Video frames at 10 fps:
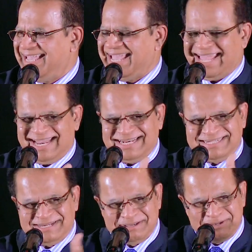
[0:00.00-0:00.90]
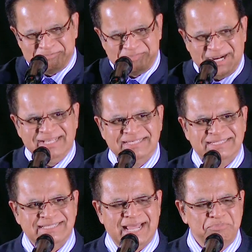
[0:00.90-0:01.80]
and
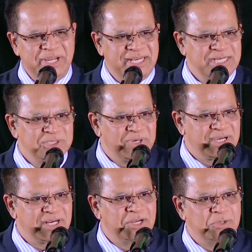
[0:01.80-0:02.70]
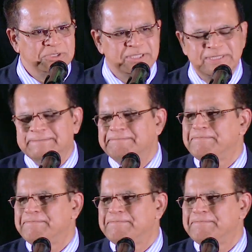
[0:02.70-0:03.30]
brings that meeting to a conclusion.